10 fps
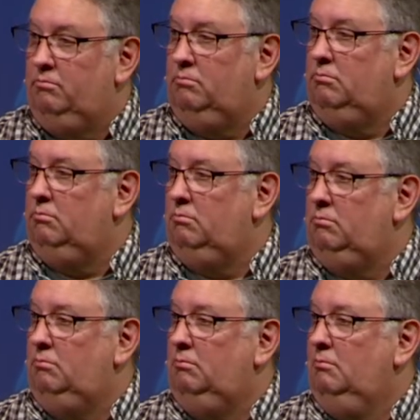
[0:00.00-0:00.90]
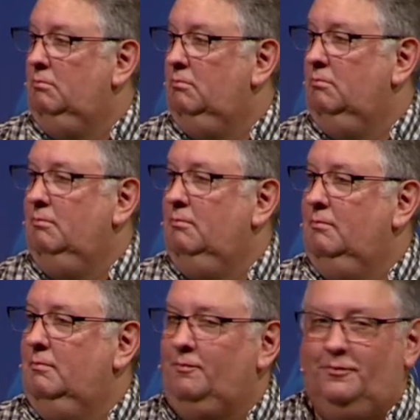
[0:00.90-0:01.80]

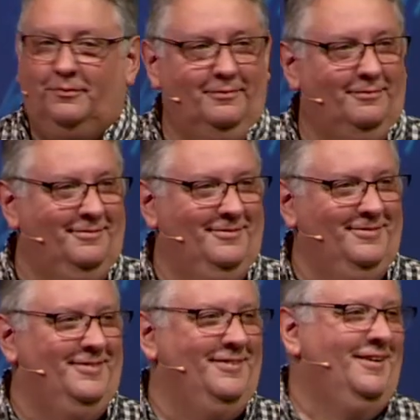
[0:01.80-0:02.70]
(silence)